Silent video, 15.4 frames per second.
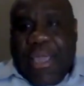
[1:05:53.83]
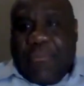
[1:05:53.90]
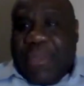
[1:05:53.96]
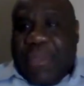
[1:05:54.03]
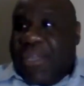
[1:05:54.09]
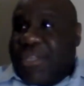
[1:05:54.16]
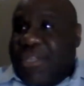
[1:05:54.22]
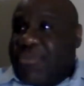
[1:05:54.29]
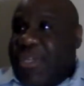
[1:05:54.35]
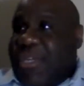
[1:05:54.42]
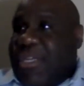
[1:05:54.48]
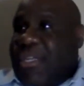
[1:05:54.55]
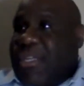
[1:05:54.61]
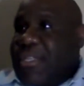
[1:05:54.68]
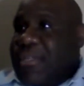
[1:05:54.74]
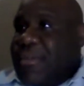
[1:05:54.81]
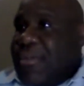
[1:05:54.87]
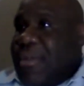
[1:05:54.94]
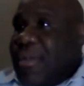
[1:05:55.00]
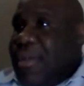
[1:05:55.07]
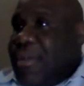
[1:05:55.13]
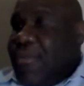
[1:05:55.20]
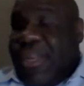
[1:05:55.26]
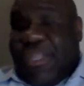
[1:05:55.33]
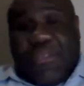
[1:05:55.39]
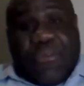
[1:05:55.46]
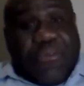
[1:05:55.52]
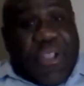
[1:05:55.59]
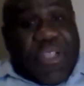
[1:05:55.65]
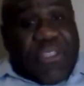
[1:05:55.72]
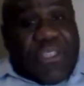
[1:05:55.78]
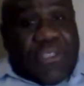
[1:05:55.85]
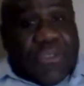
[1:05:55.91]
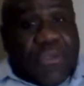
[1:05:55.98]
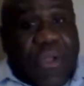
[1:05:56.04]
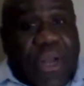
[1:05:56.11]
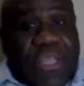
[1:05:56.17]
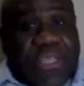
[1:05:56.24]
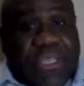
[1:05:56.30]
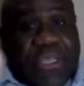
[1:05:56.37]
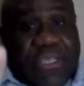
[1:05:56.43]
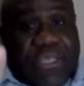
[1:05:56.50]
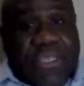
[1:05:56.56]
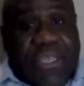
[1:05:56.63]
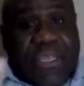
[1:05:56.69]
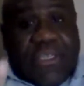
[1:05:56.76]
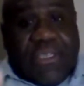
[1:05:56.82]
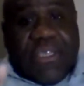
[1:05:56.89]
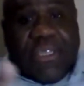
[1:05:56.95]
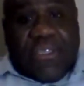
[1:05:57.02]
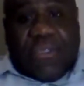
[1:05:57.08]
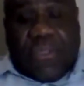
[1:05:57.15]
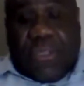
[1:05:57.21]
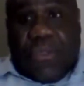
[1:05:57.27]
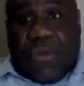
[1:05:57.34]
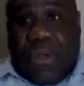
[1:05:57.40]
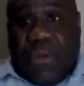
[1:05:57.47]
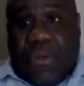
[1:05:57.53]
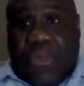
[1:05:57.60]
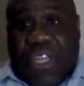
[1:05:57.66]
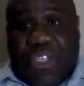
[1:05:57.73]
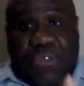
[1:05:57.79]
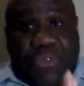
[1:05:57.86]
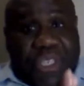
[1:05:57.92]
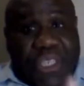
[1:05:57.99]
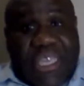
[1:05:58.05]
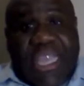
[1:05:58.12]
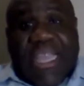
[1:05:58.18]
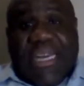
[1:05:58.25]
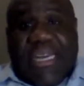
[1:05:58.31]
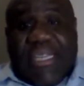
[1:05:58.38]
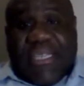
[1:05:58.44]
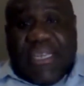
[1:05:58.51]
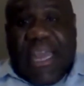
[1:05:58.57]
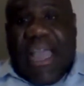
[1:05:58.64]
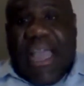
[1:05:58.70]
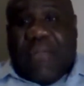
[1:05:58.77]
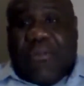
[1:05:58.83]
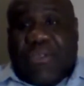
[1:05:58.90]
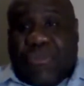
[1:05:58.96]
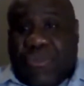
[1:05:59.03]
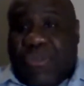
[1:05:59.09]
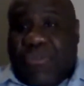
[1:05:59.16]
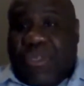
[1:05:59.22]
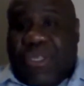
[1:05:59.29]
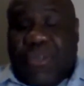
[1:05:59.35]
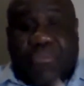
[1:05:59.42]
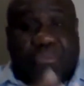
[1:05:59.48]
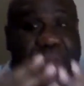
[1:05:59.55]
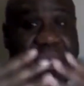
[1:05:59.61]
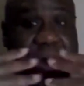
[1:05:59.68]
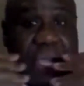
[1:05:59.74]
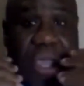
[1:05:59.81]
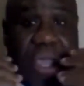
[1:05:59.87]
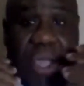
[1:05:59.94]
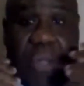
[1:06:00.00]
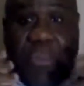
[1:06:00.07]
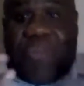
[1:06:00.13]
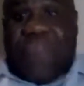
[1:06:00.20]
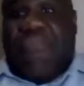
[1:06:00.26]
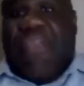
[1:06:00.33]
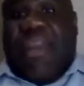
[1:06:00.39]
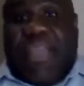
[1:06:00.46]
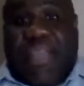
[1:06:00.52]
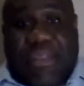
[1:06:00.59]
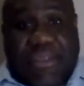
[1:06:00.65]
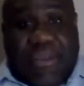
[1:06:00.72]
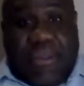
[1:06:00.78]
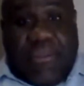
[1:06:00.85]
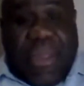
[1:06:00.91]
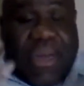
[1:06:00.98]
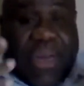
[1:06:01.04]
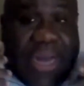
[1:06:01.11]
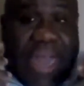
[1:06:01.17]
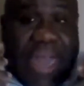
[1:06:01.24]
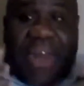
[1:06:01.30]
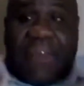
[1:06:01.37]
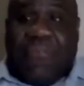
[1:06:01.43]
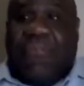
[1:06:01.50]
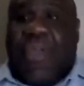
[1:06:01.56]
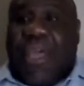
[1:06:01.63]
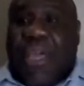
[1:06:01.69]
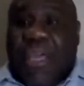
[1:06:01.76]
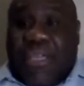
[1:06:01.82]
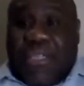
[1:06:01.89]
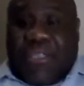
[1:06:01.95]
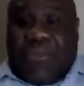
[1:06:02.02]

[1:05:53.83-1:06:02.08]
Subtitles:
Yeah, because we need to reach this audience, because things that that you say in these live streams could be prevented. I mean, a lot of